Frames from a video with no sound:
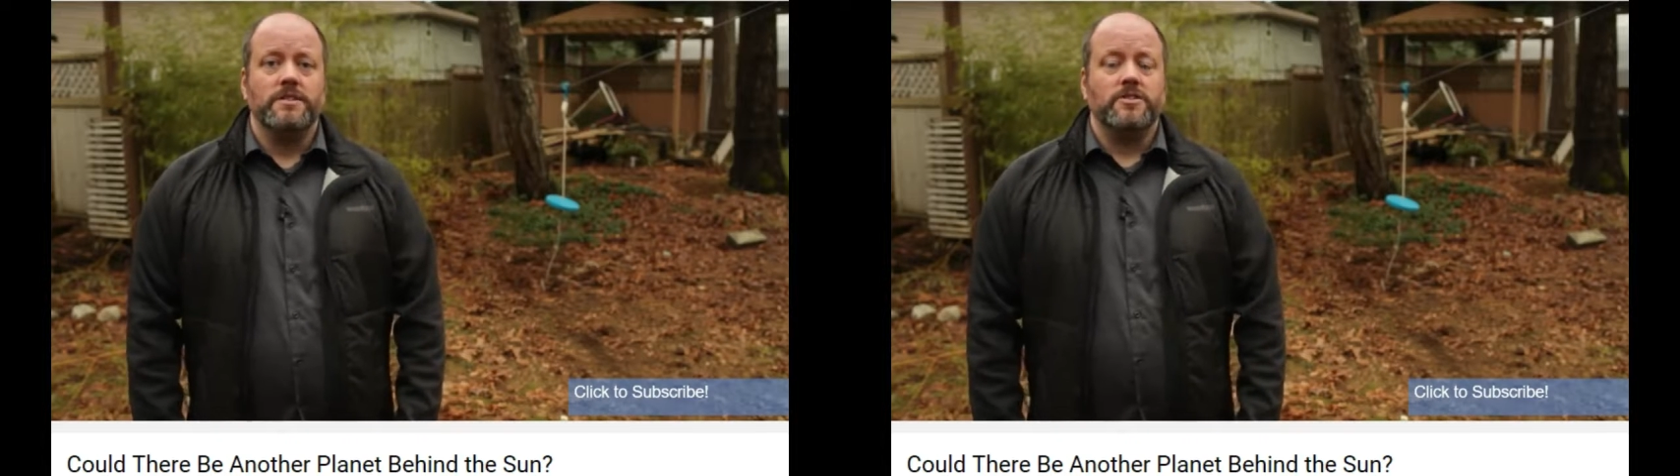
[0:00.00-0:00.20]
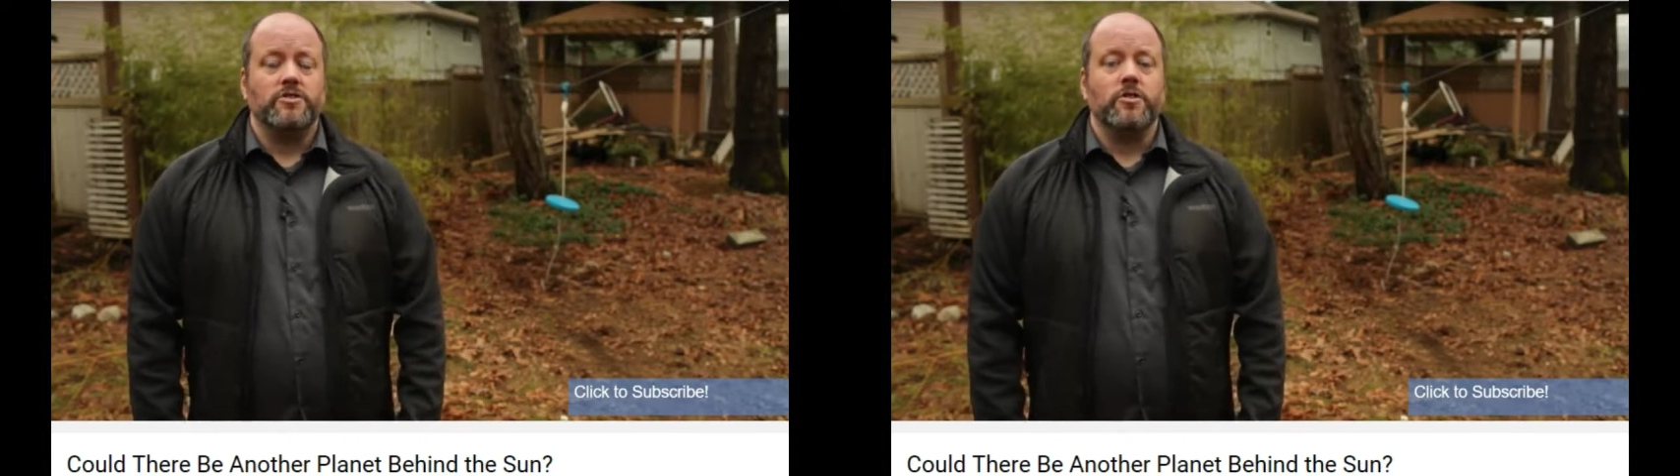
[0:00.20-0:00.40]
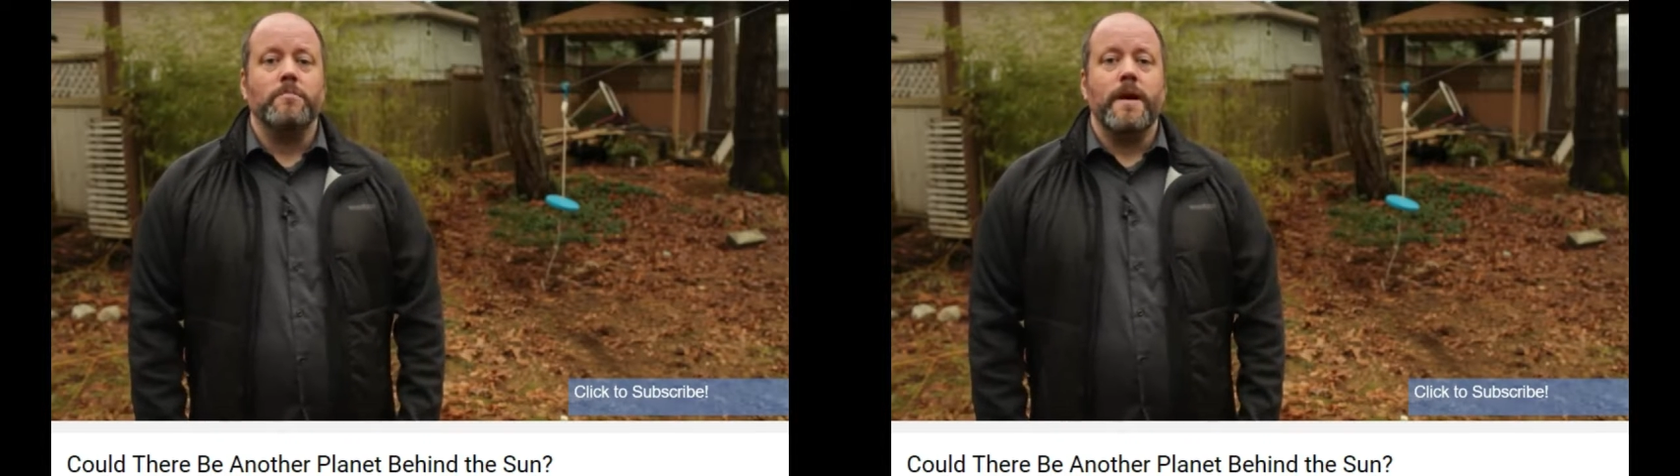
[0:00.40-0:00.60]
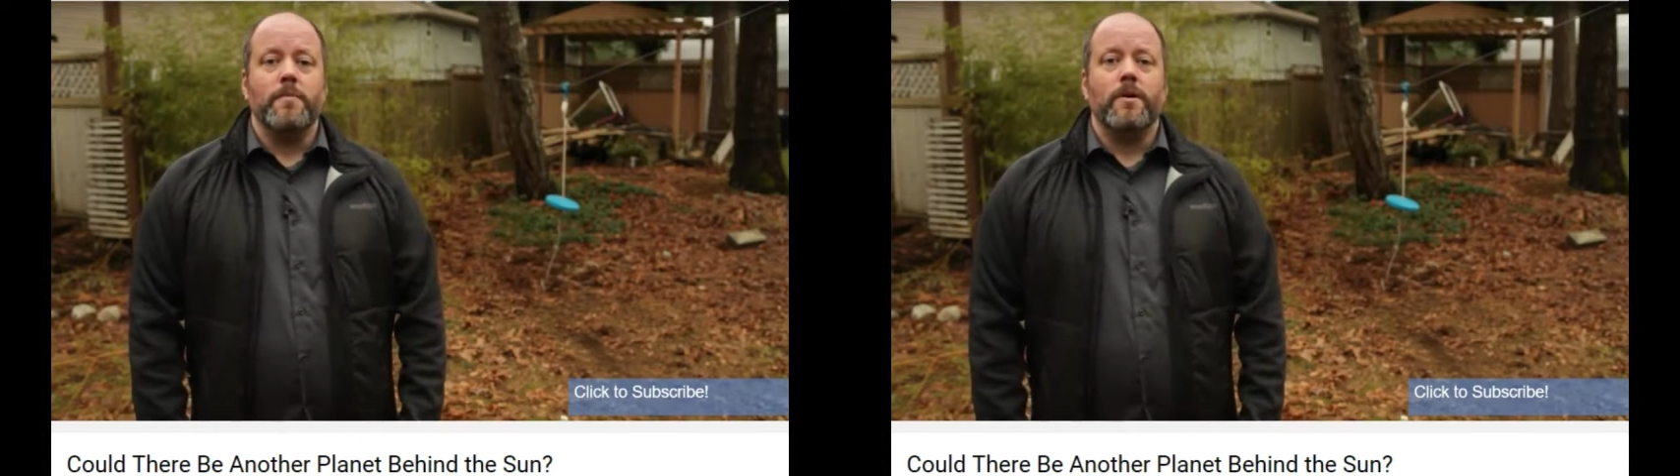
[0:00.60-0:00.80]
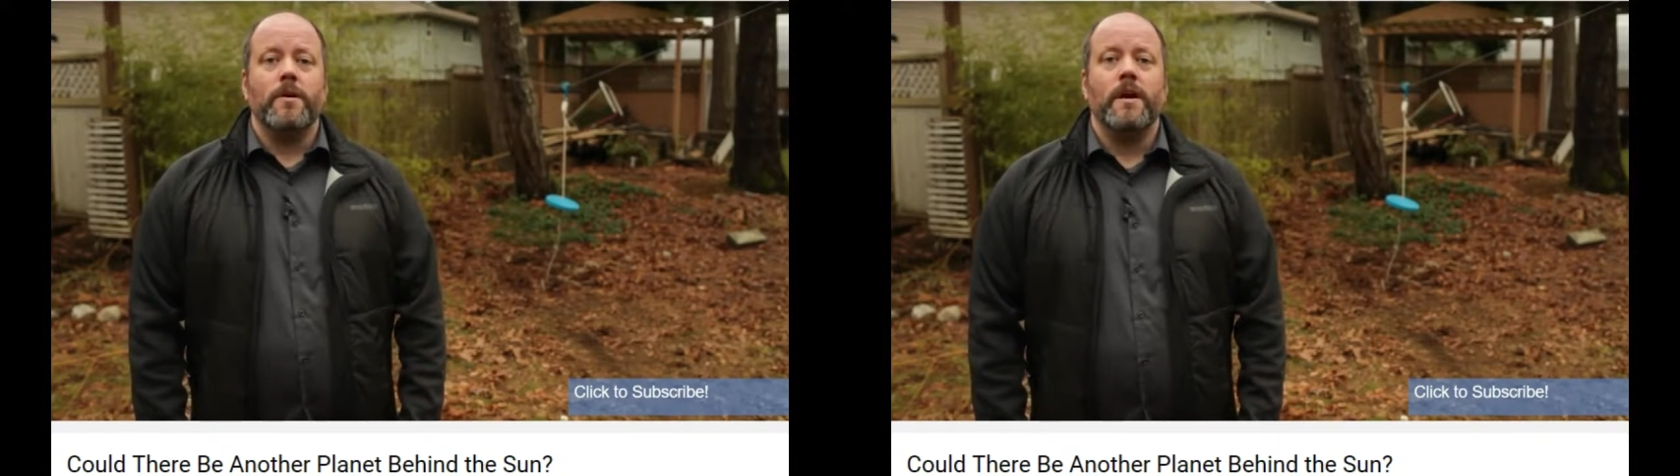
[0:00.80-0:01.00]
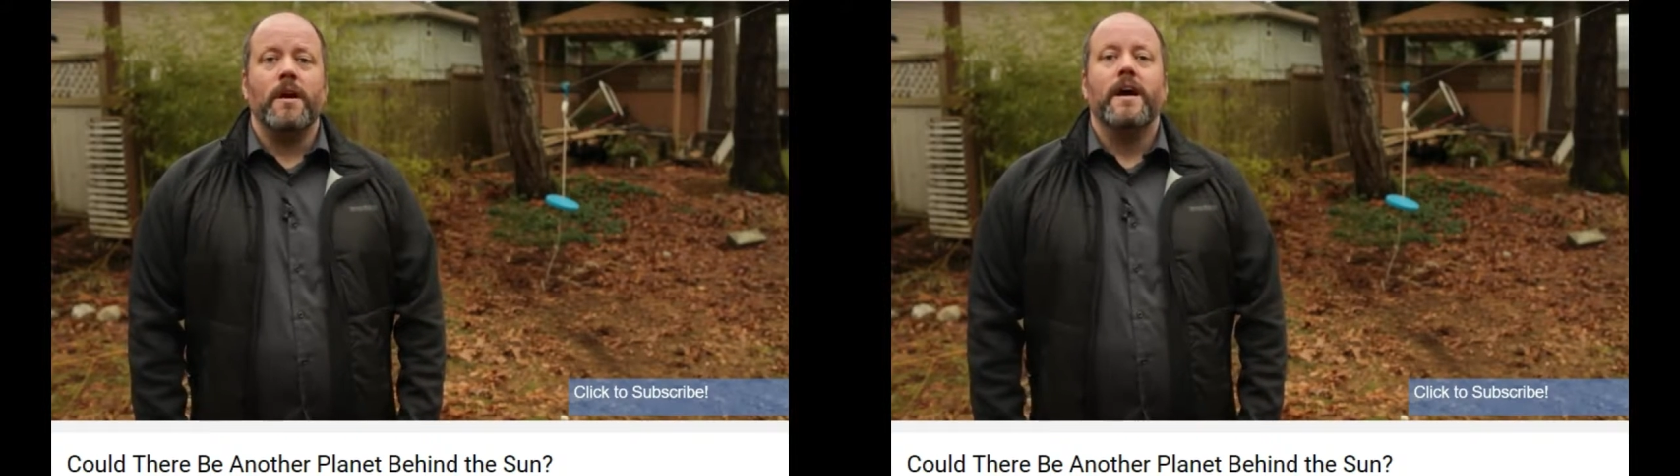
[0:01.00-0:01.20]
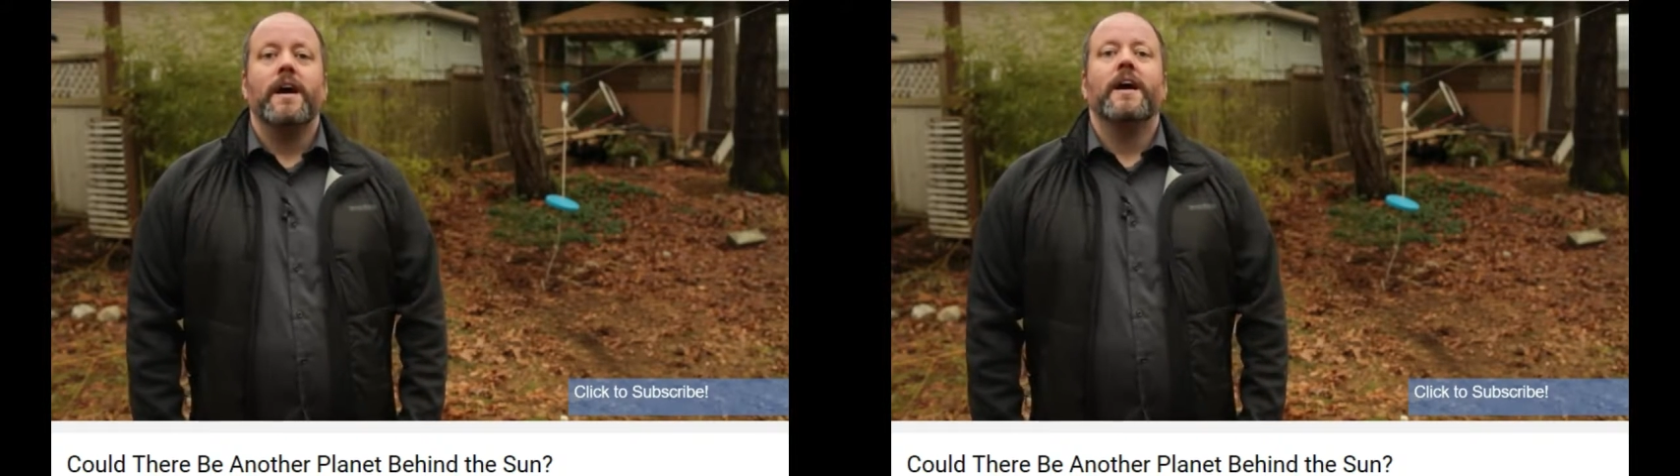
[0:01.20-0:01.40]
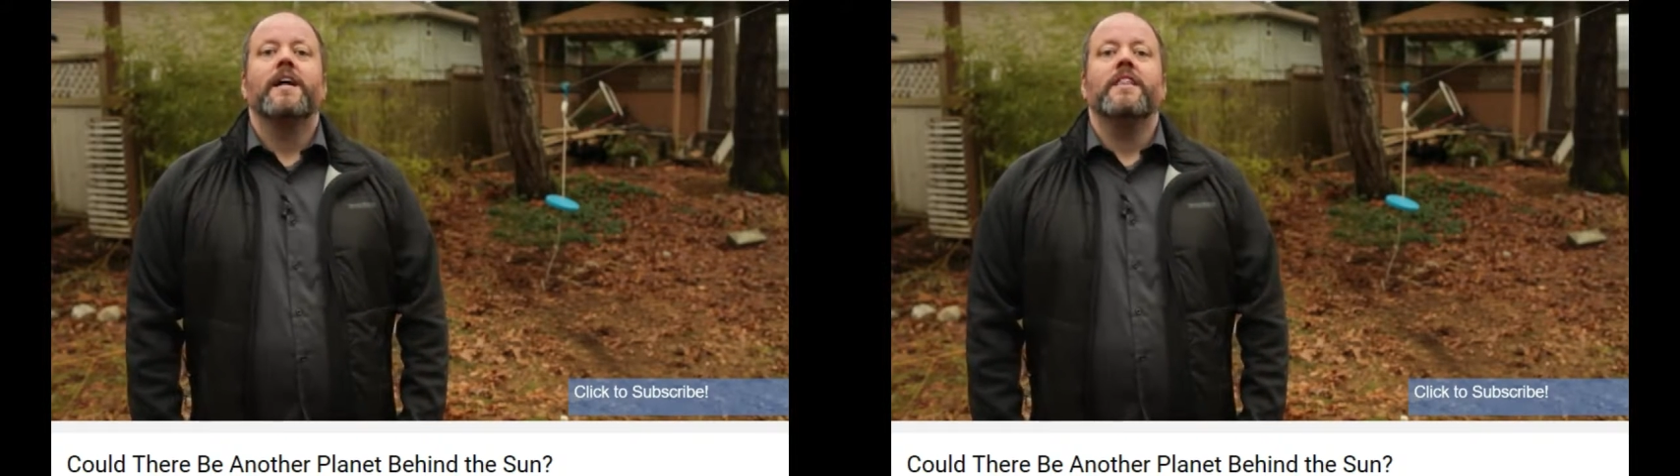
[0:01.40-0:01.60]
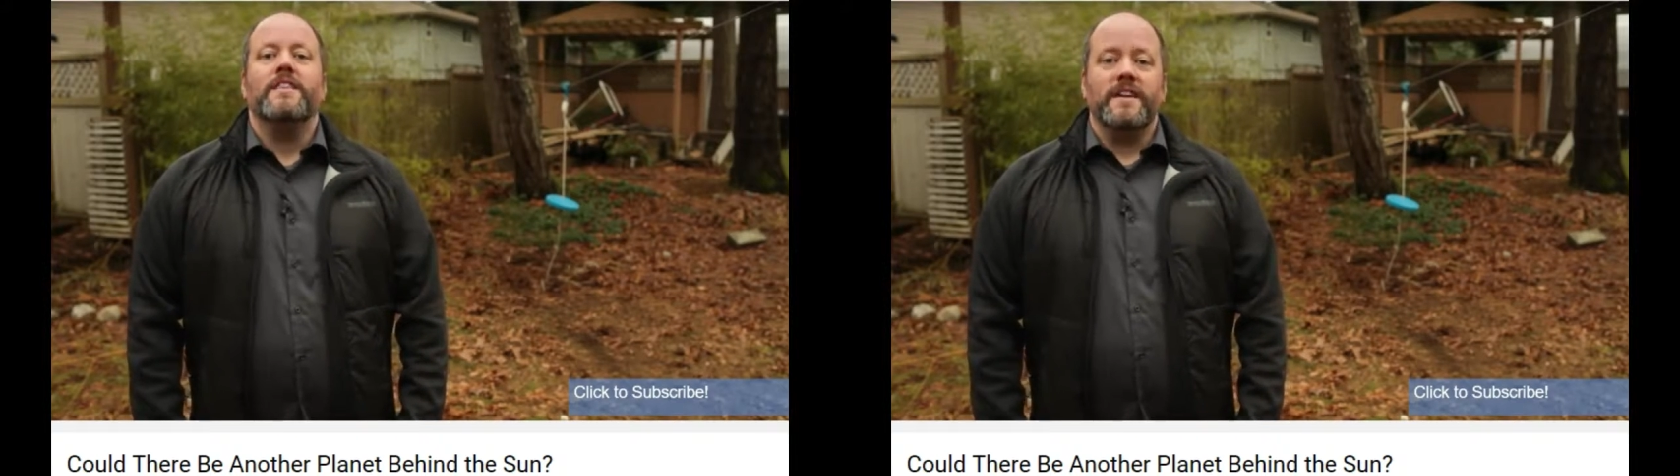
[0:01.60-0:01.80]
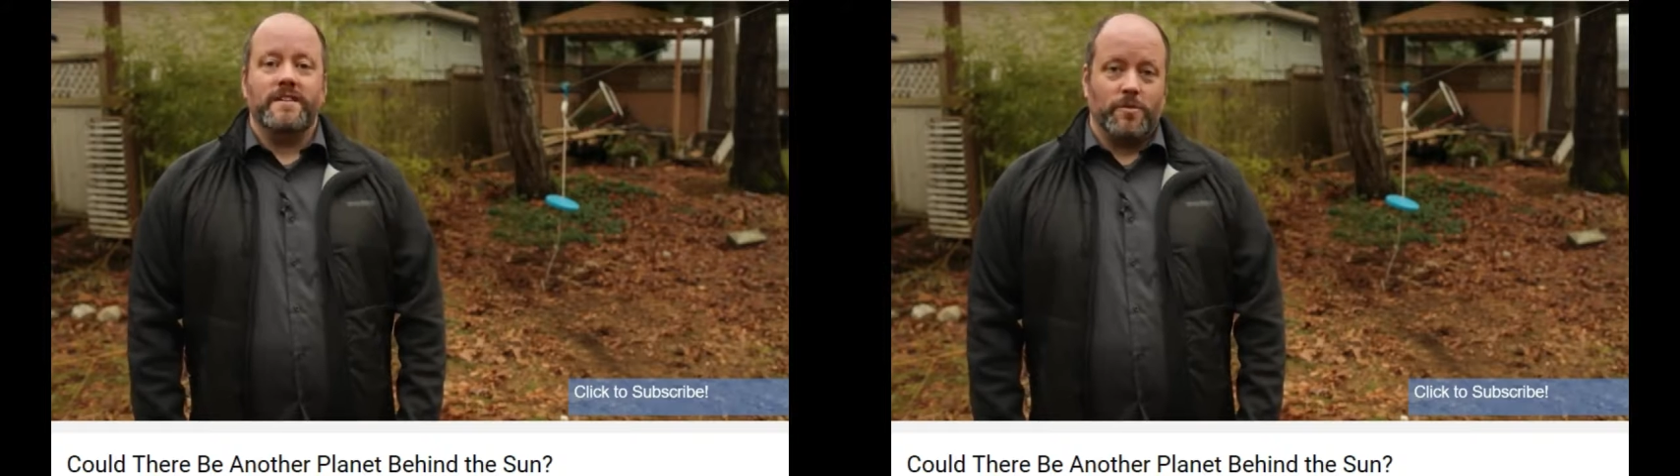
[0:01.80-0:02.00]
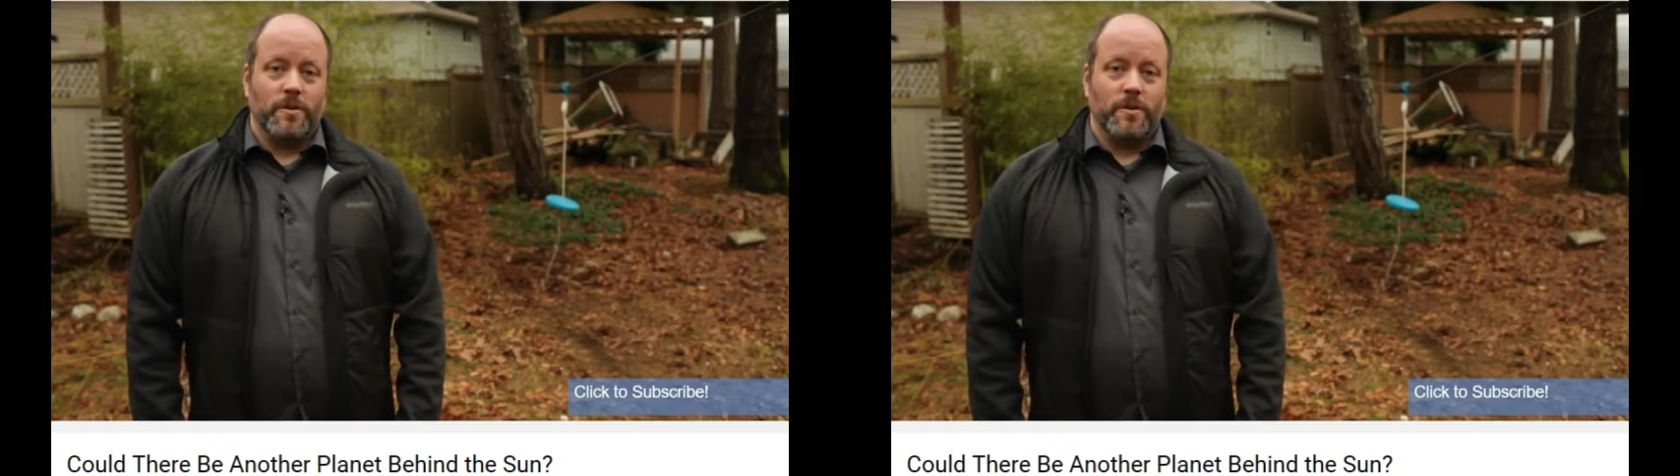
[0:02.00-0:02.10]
just remember these